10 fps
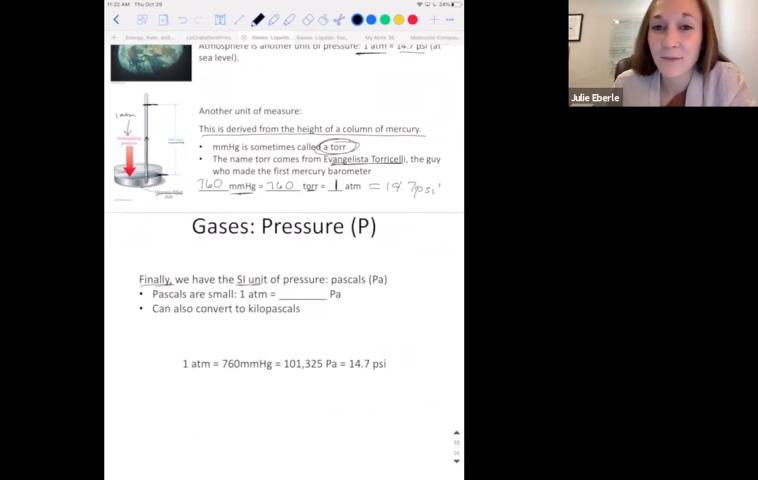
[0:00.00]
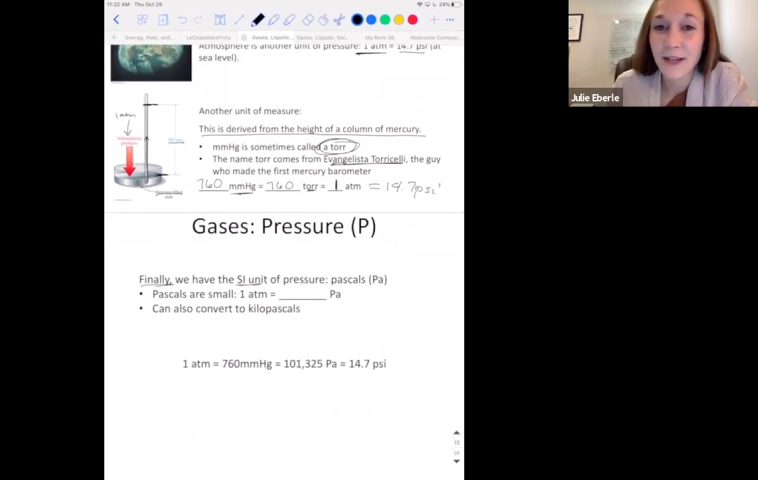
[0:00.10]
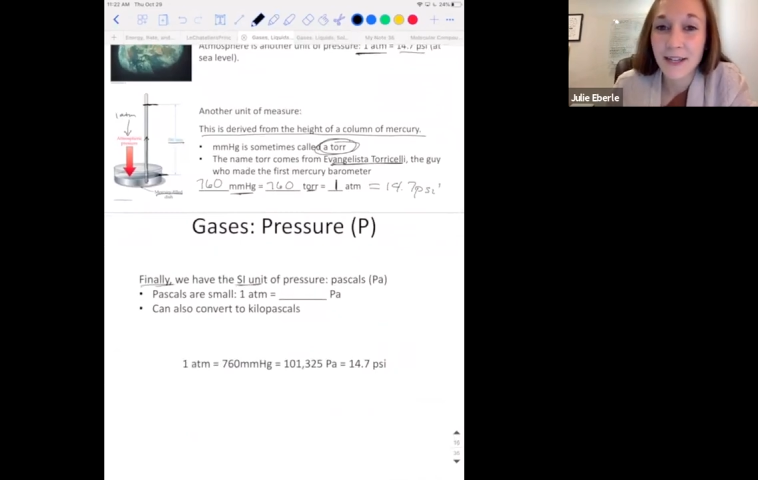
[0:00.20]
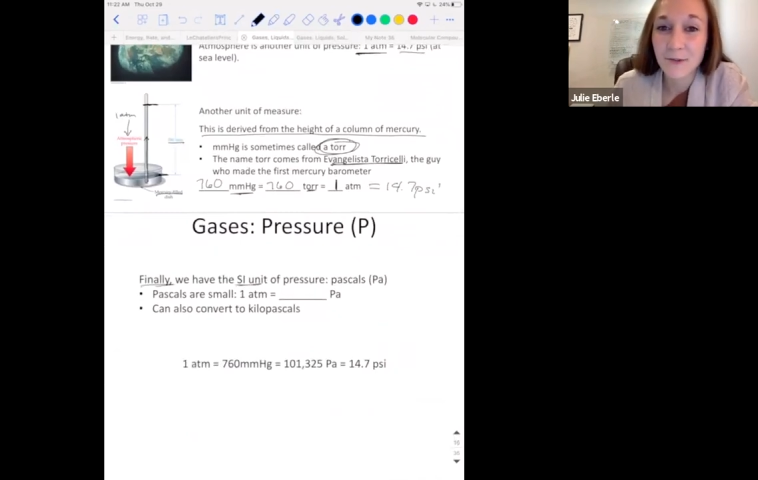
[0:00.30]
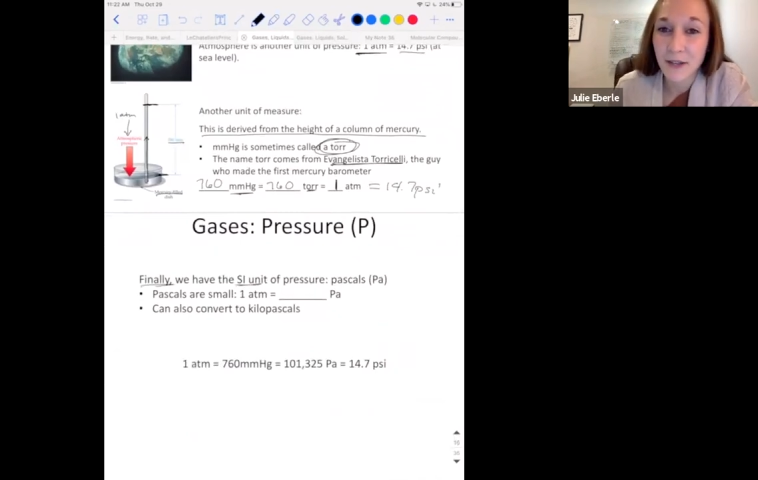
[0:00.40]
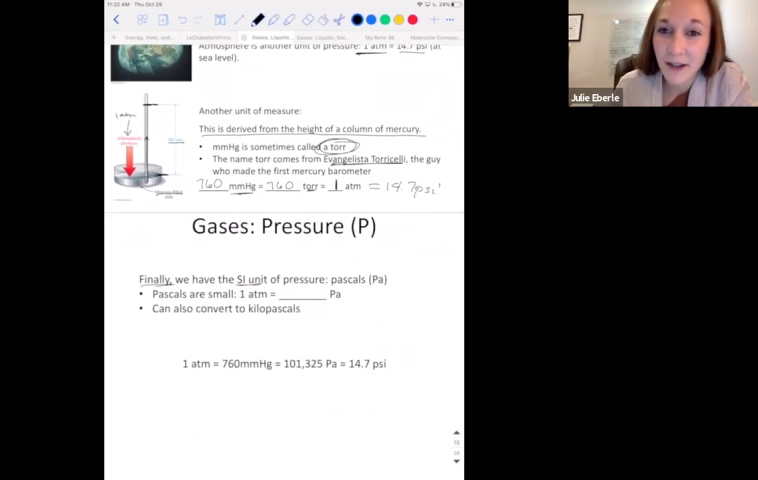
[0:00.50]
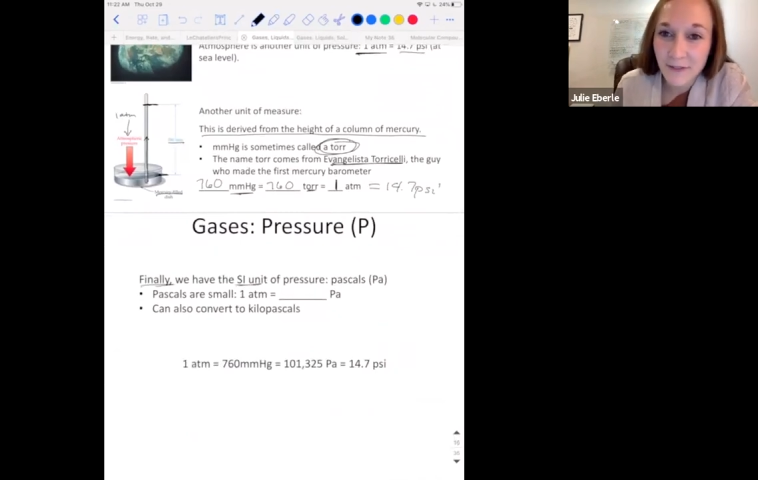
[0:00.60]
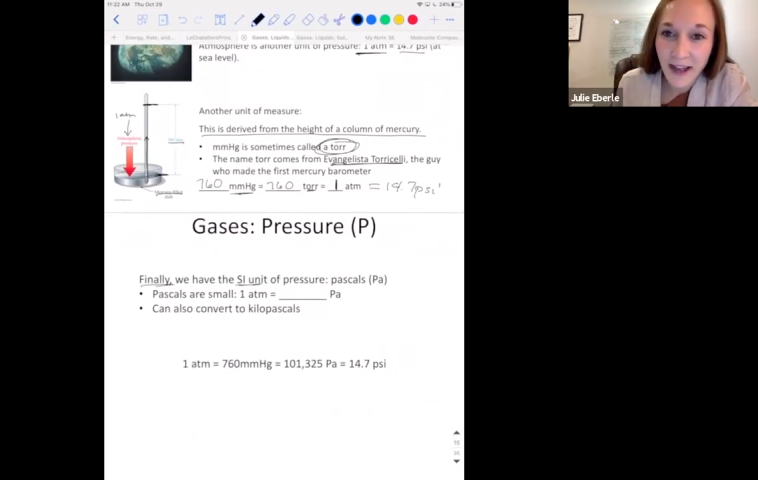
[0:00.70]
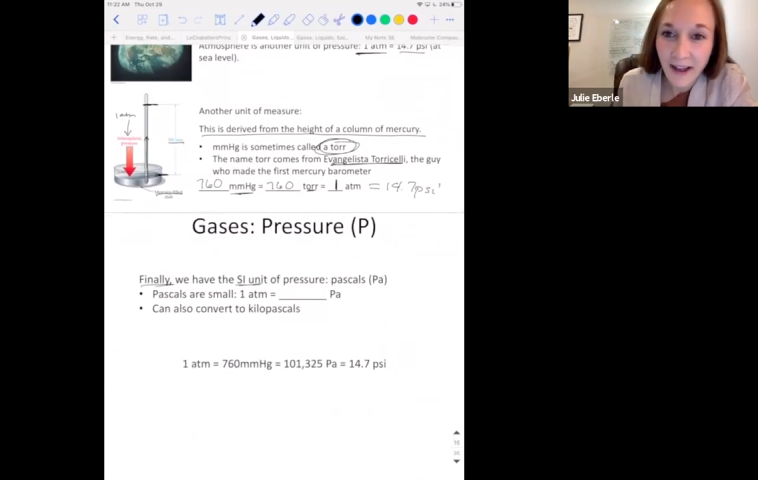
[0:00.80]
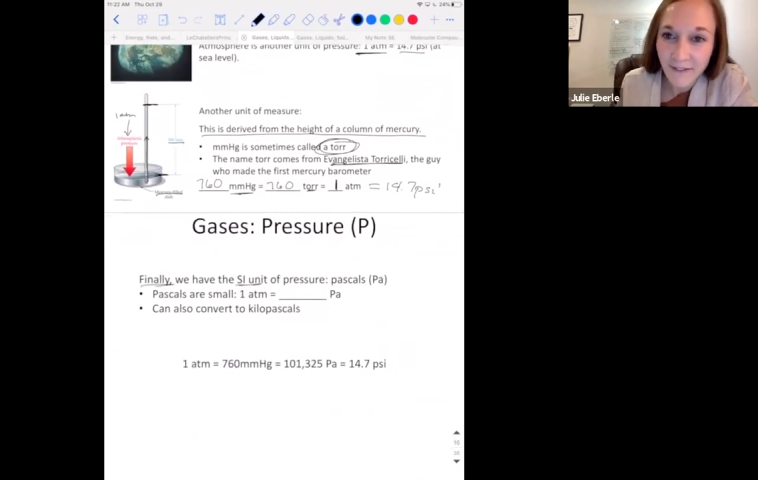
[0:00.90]
because we have
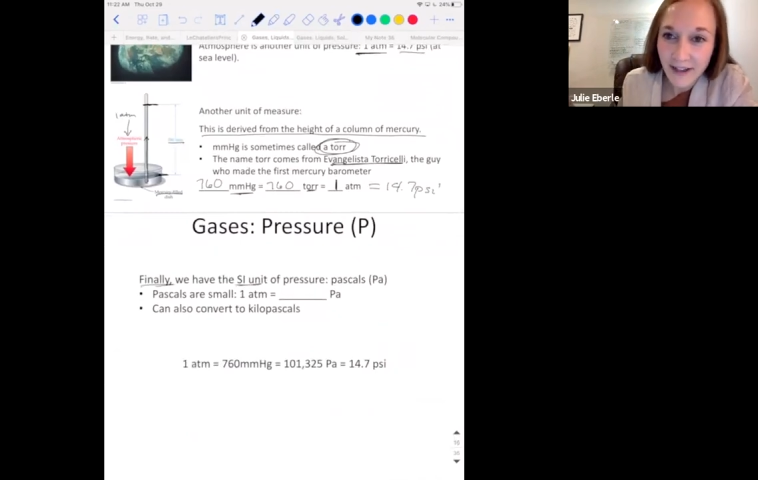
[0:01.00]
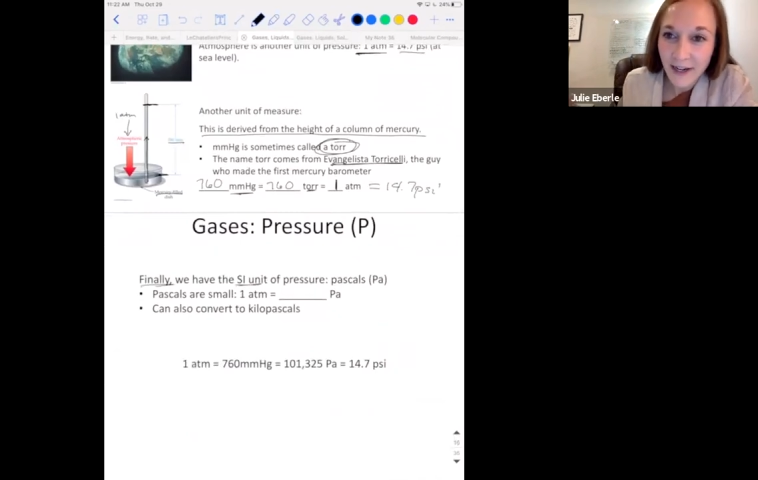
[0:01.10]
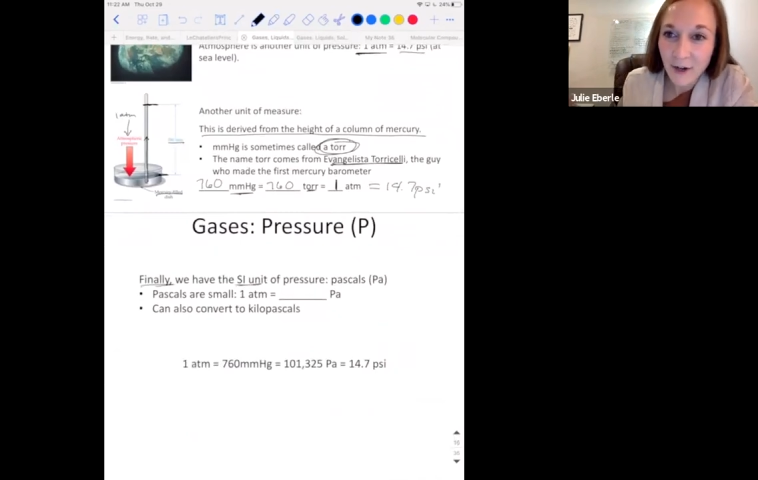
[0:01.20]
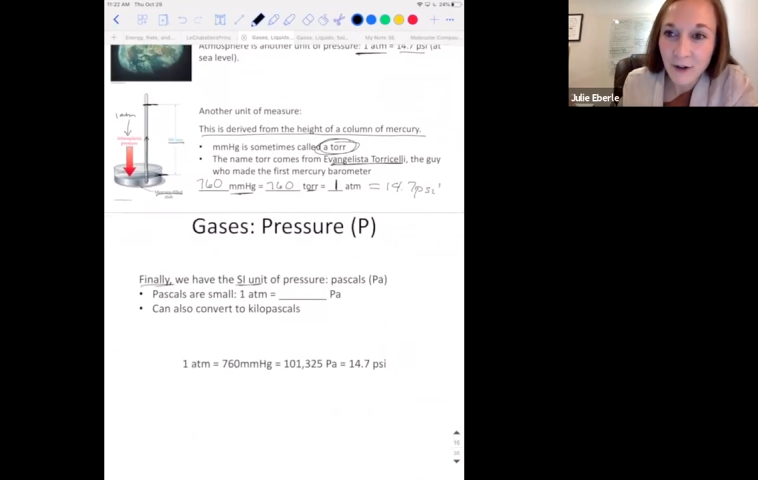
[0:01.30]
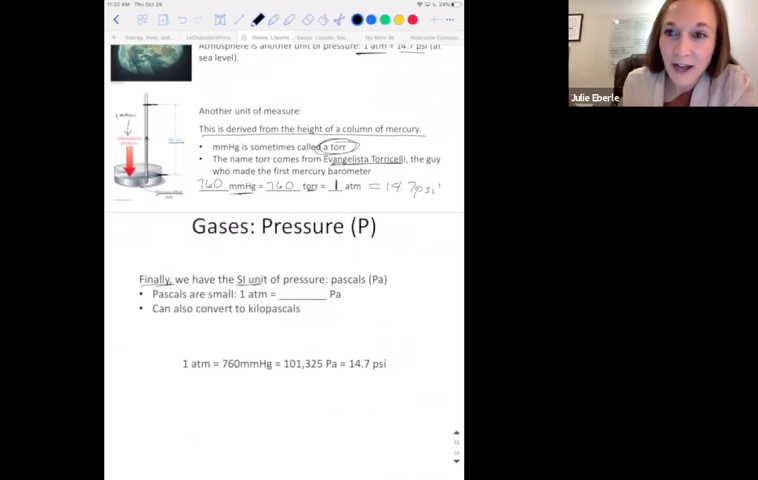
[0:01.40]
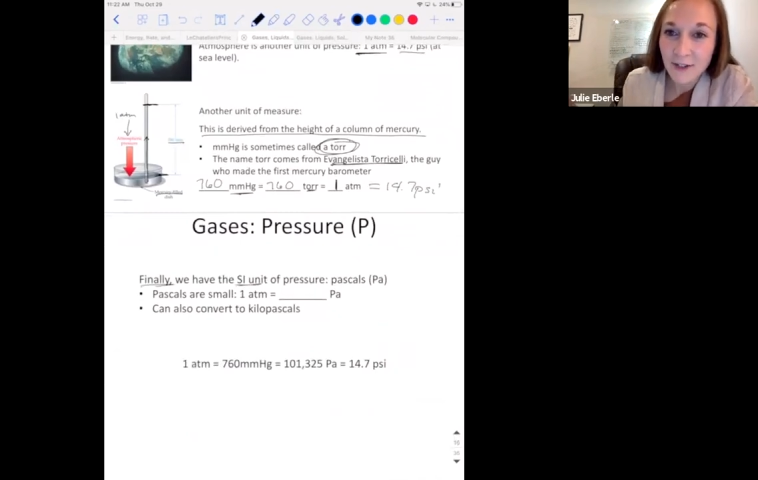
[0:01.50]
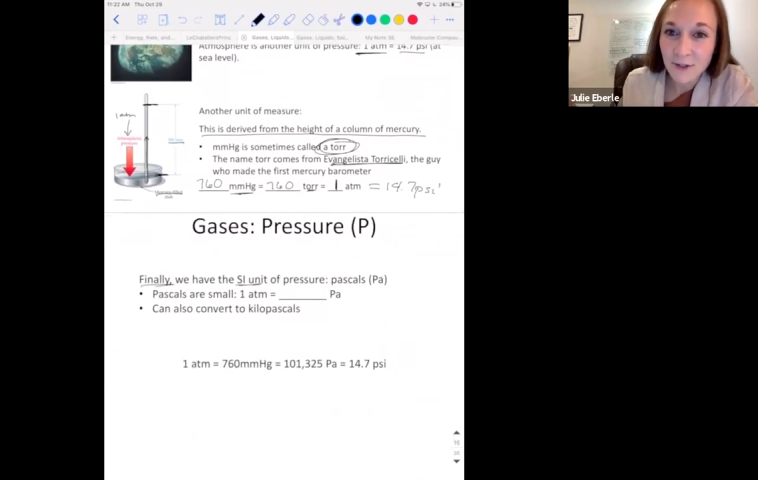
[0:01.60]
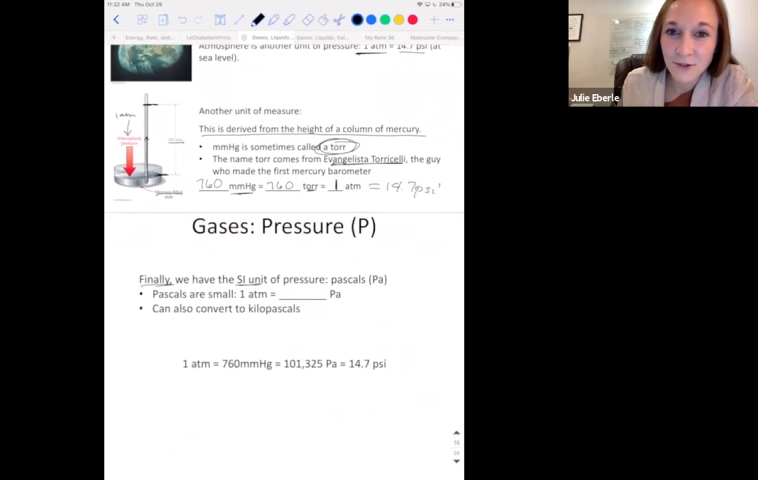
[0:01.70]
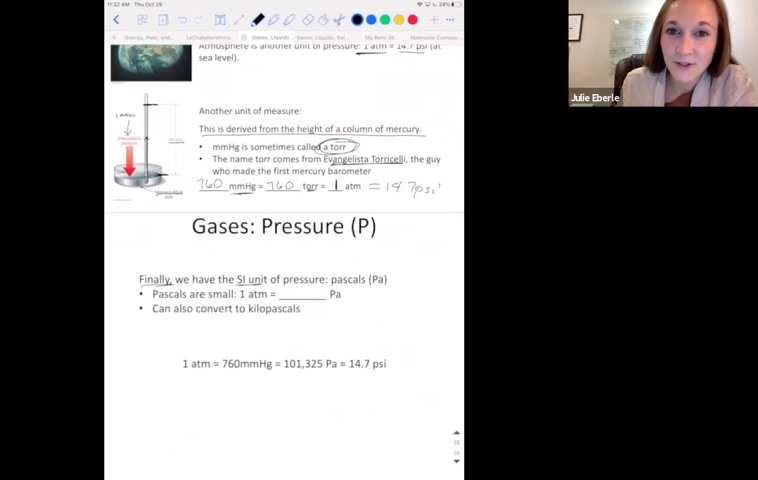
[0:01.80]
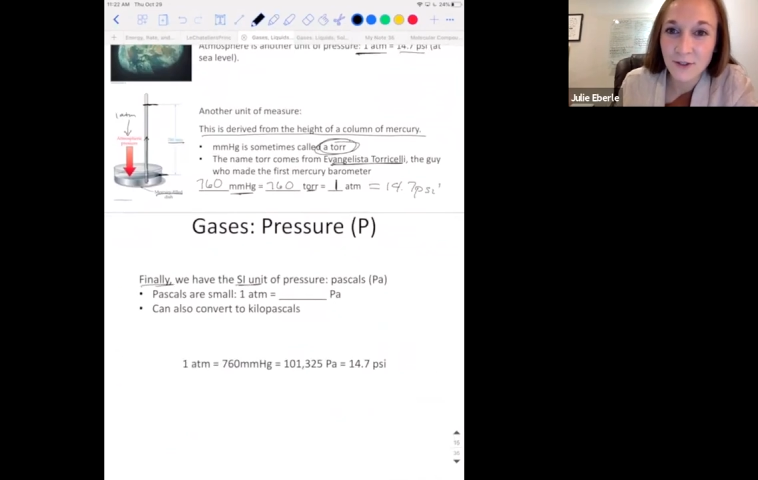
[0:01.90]
to have an
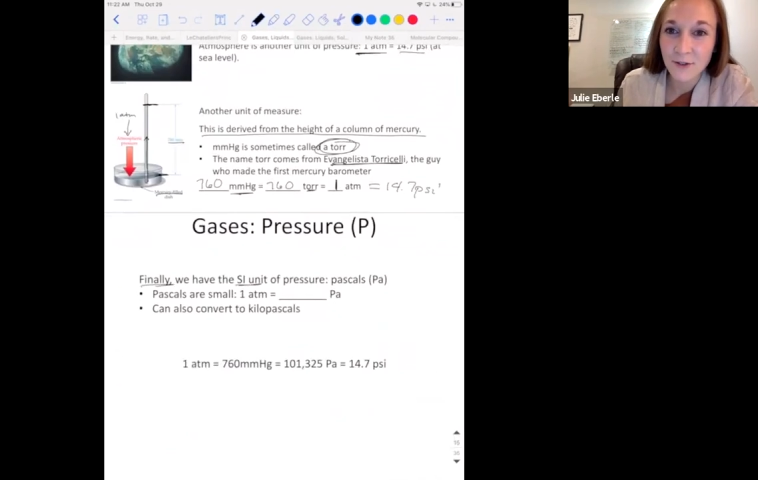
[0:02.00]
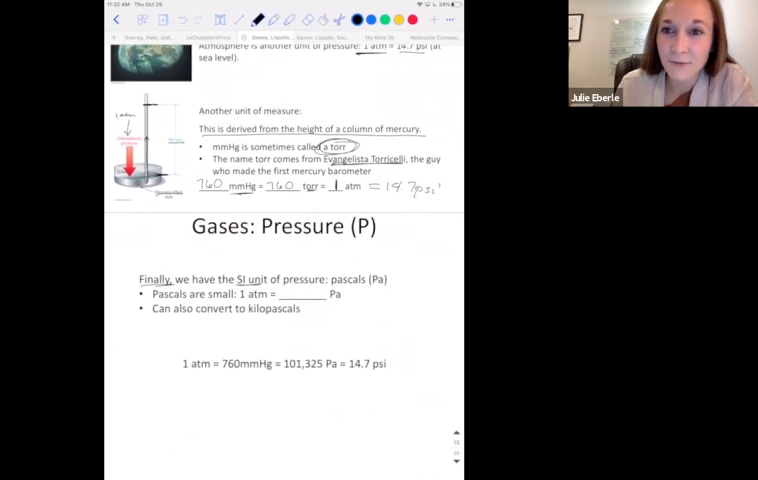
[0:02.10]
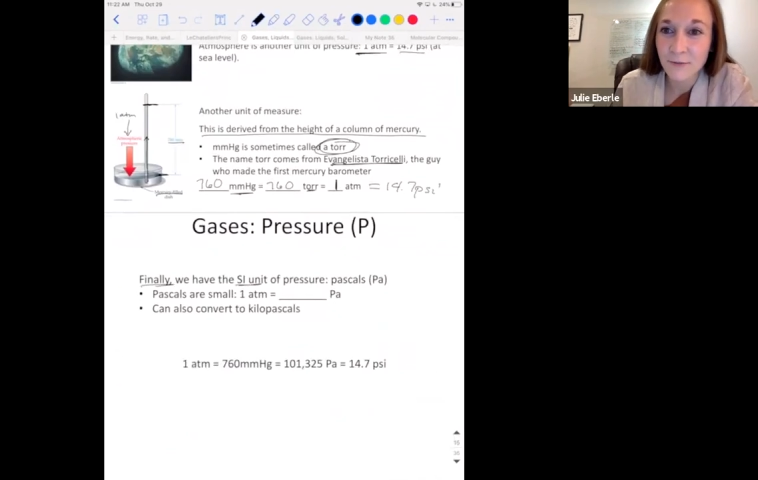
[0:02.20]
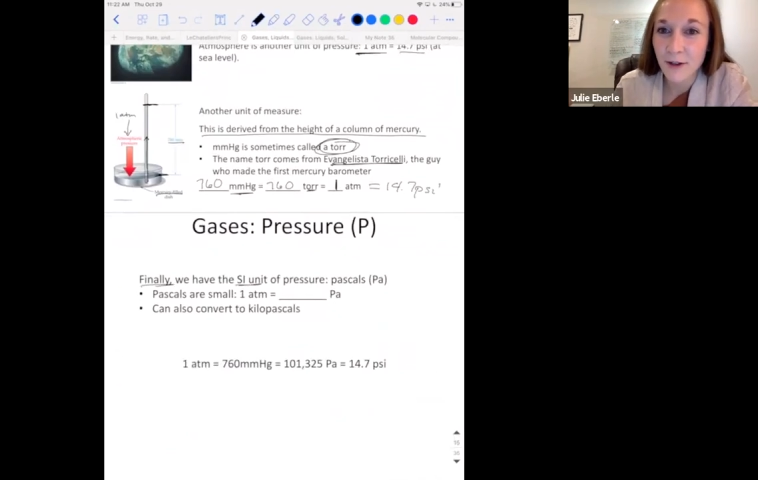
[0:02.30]
international system,